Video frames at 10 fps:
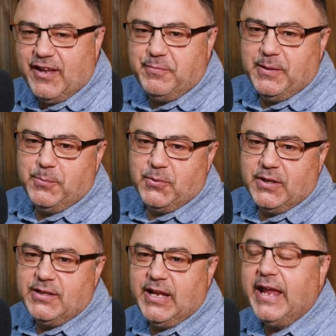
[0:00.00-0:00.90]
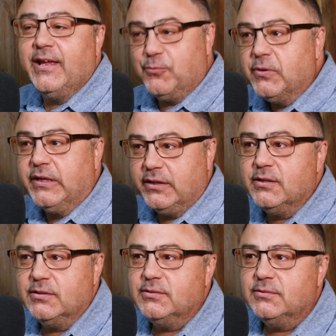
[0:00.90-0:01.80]
have people that can read.
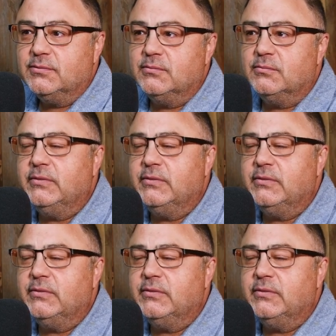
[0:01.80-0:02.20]
Oh.